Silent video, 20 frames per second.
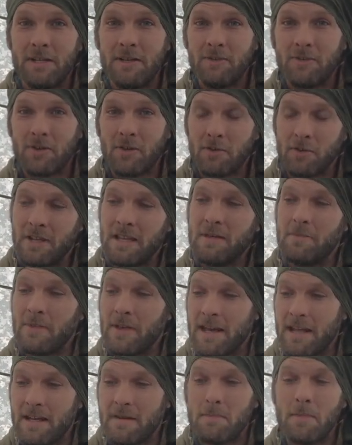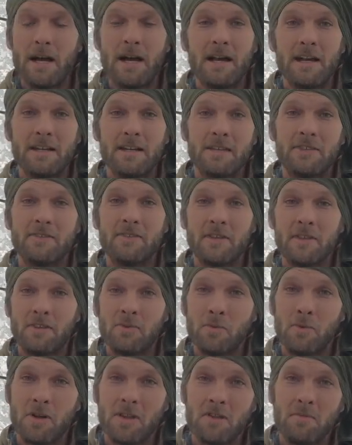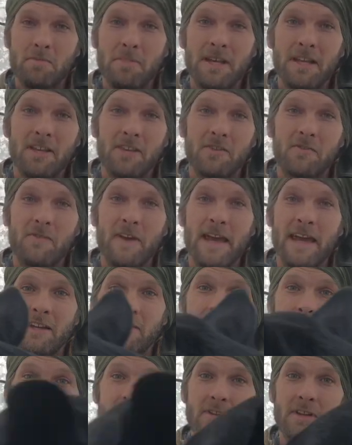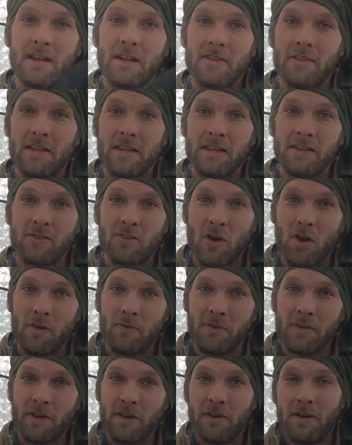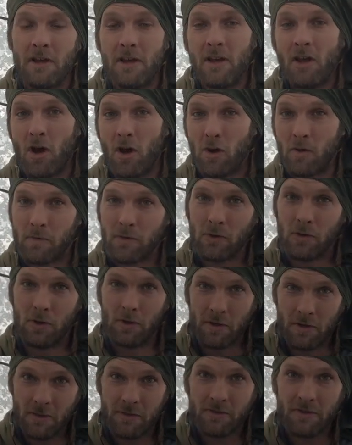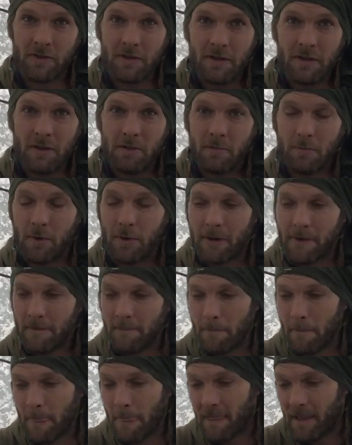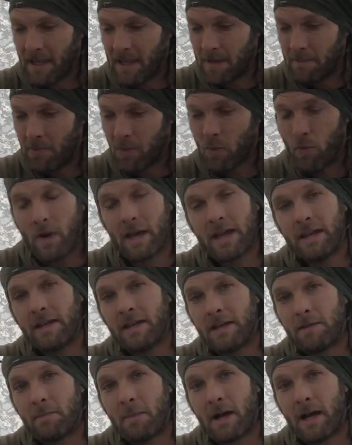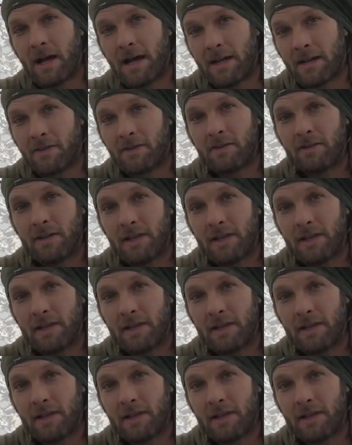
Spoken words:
So keep that in mind. It's one of the biggest factors that I think is often overlooked, but keep the weight in mind,